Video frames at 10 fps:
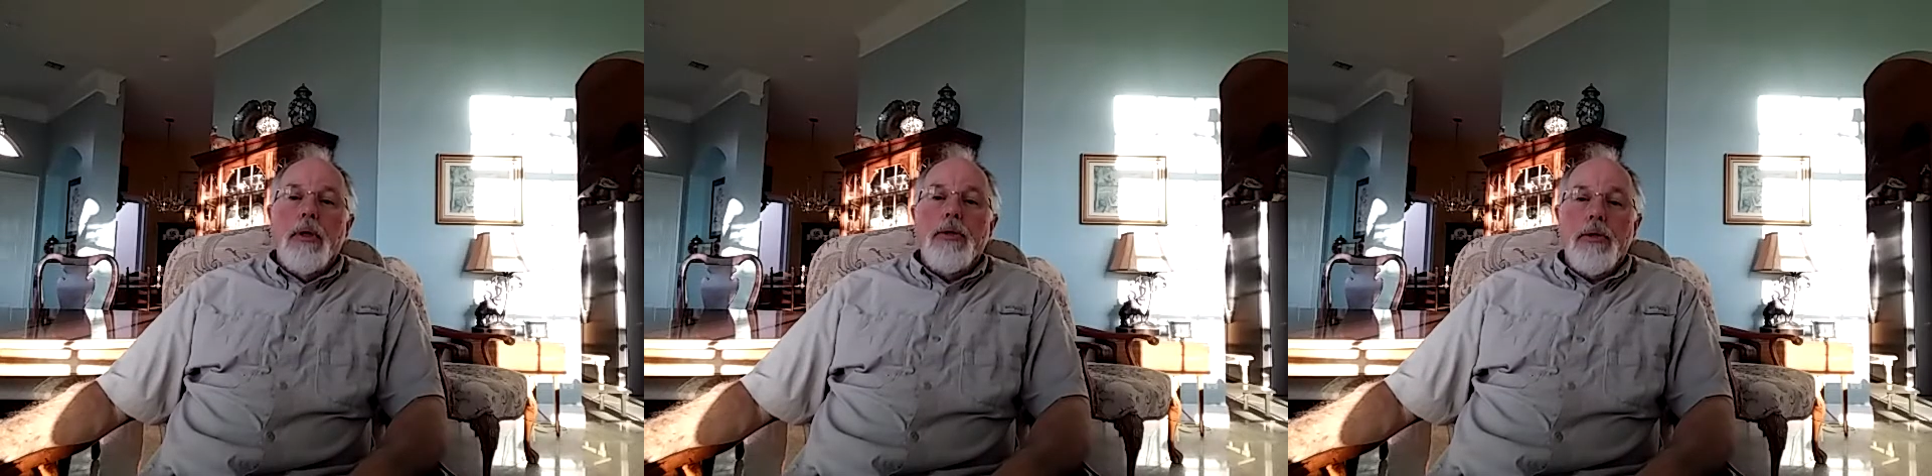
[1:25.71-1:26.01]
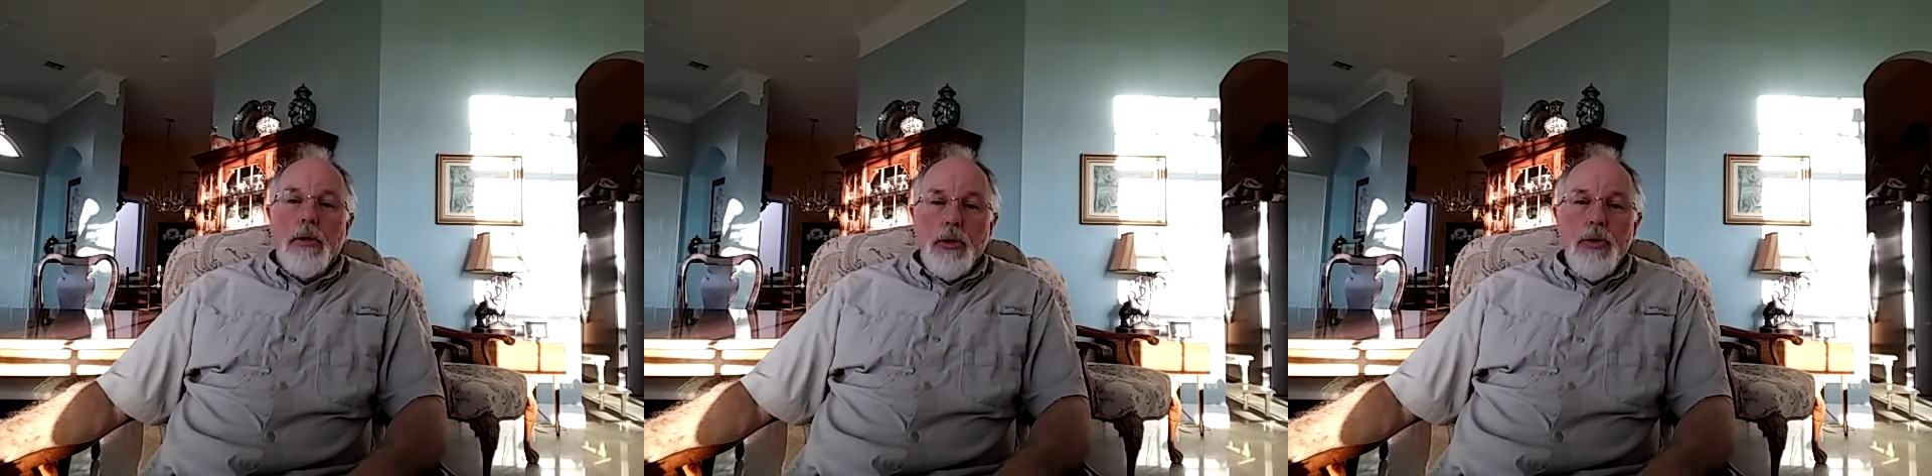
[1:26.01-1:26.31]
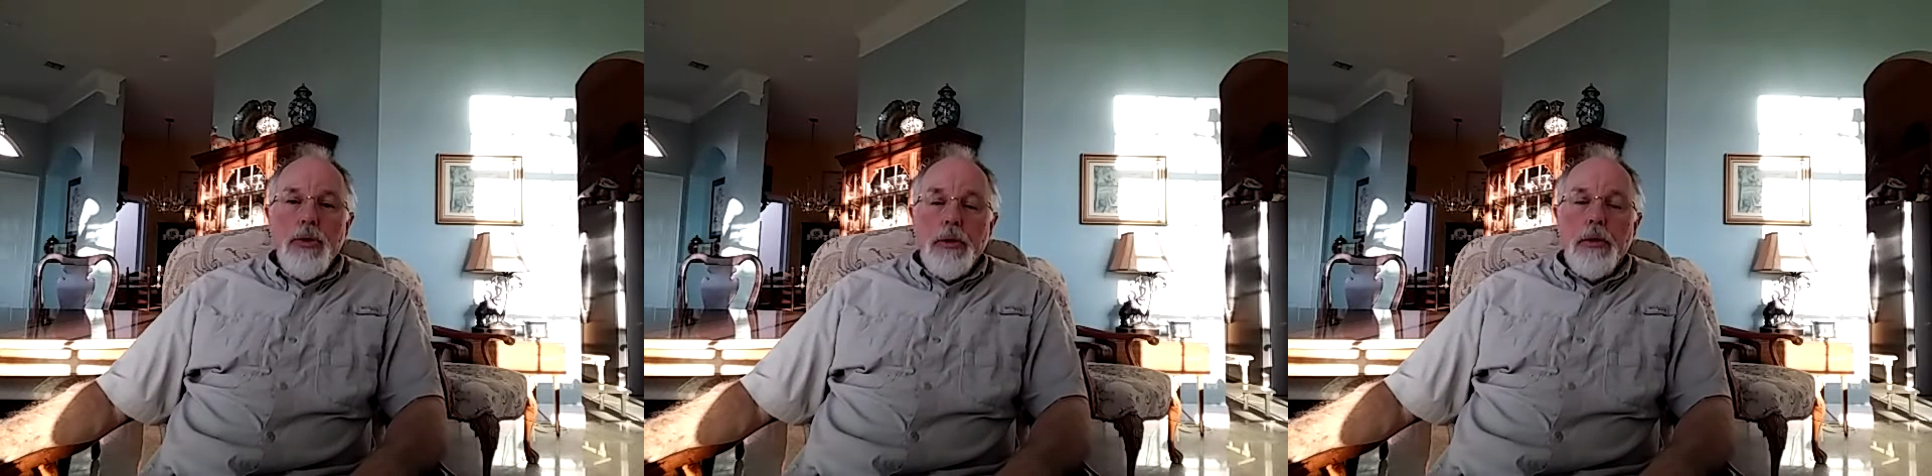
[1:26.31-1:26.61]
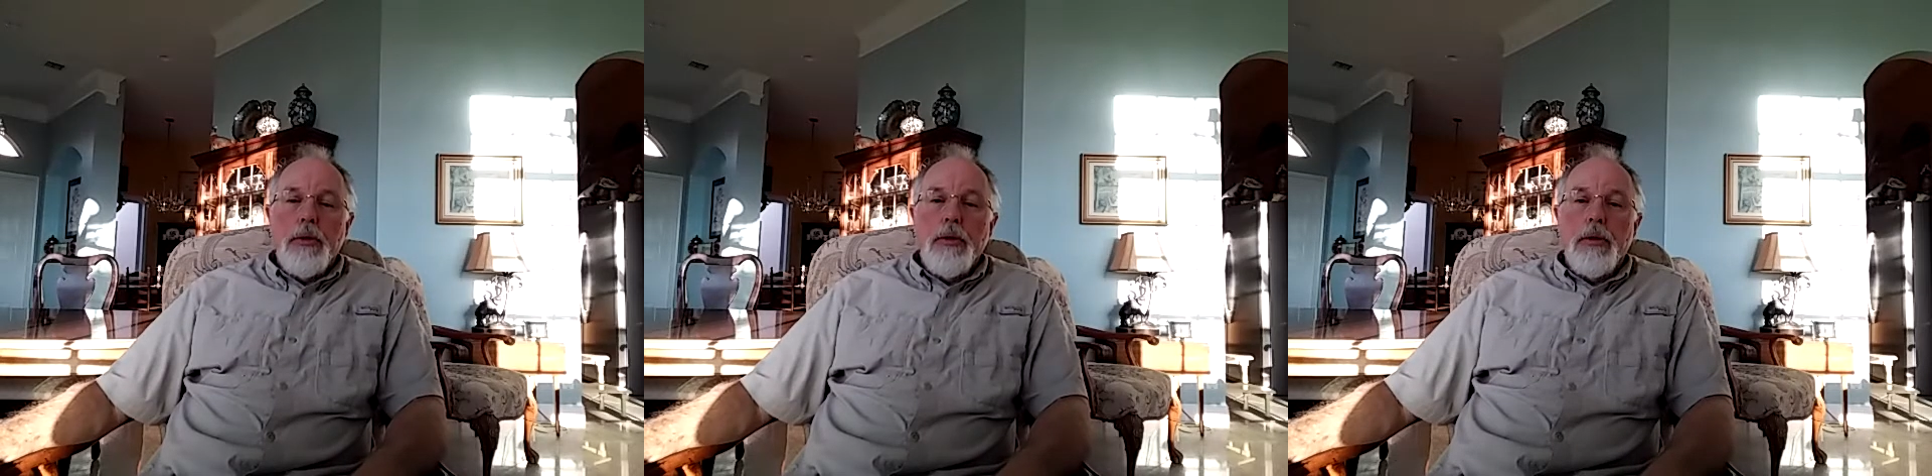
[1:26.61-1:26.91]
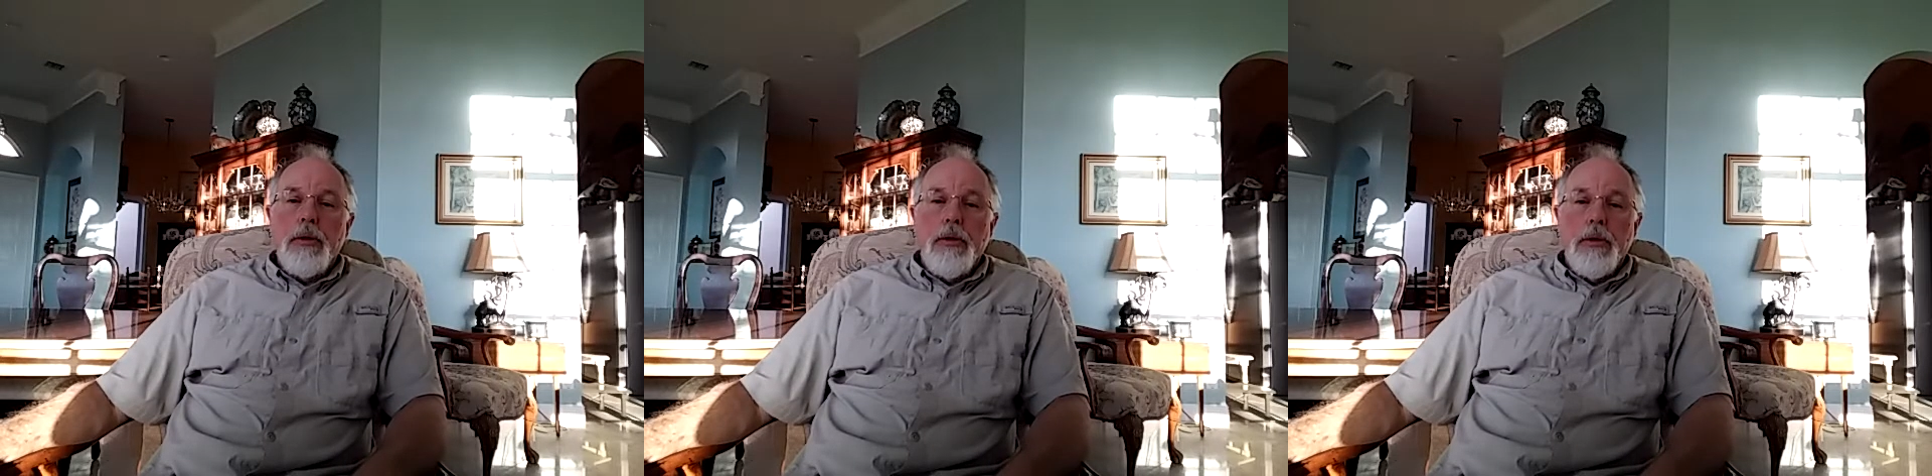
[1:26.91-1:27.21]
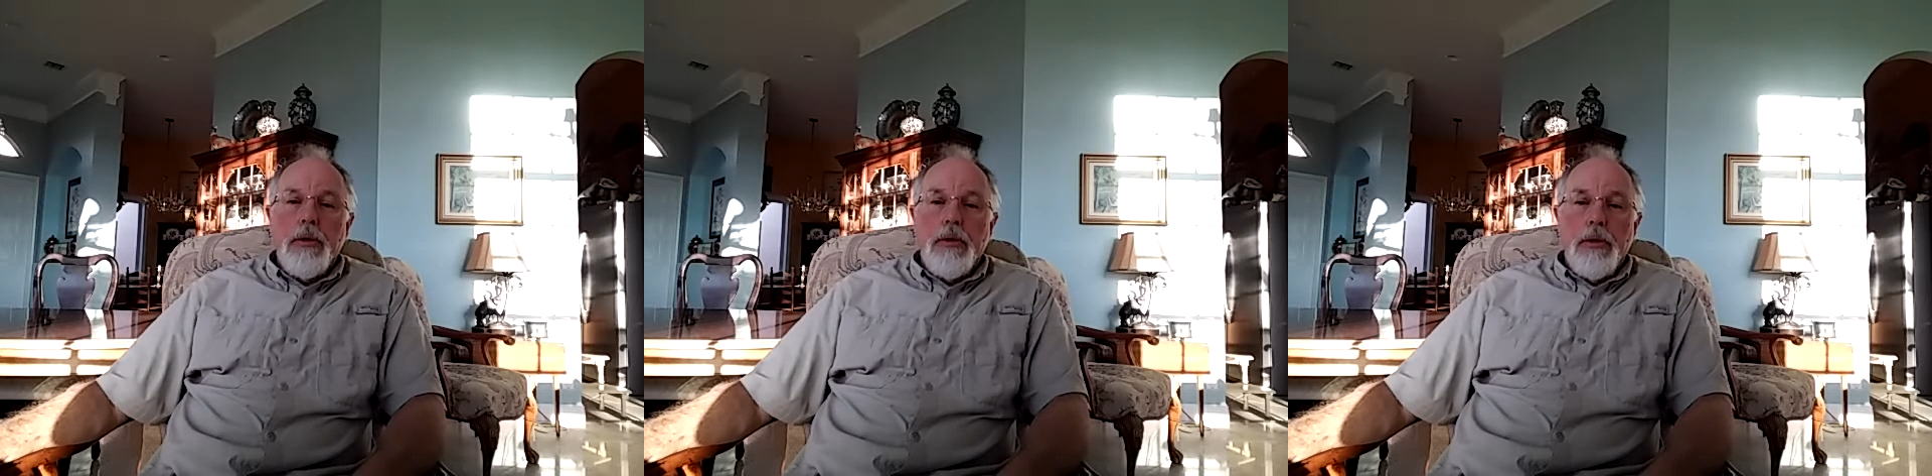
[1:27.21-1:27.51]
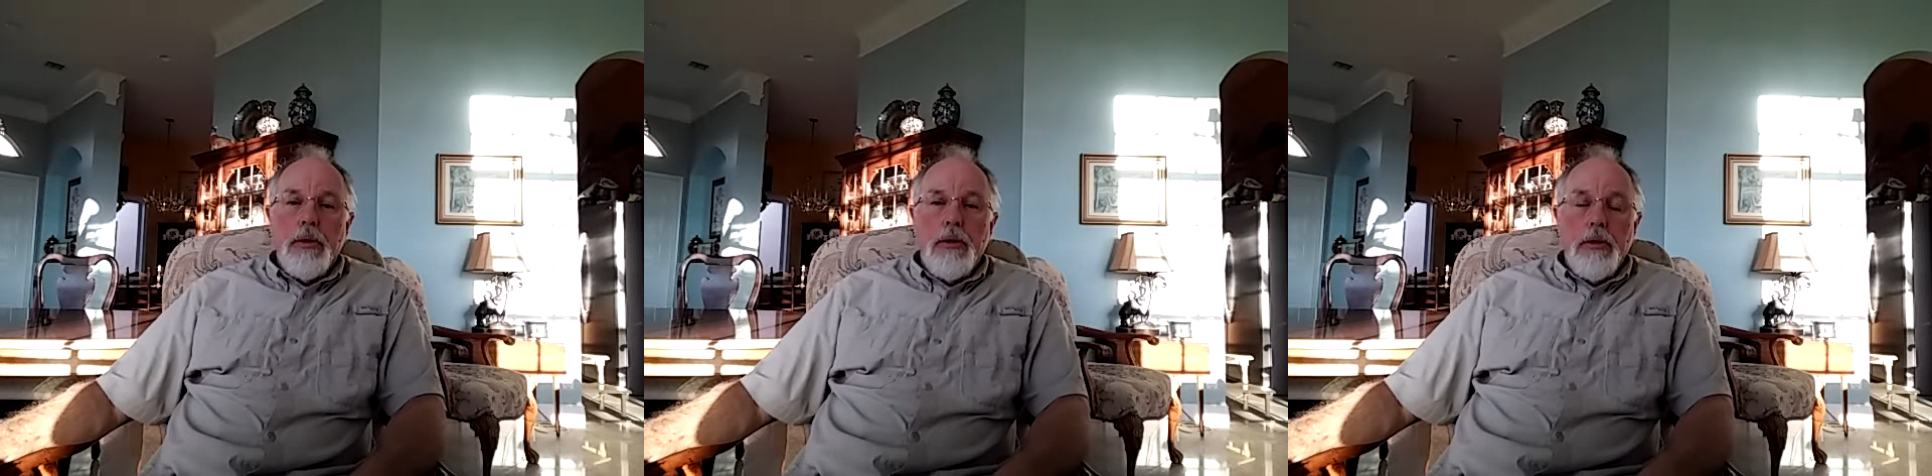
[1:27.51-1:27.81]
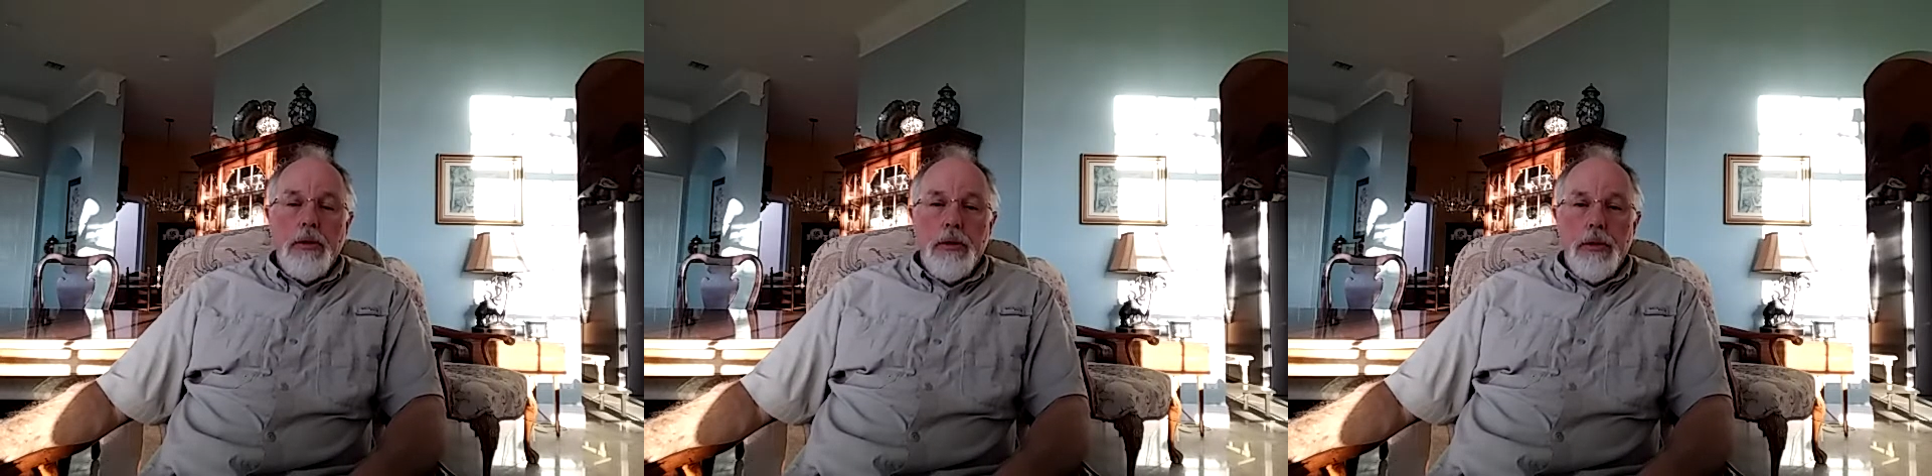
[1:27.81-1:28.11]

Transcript: solution to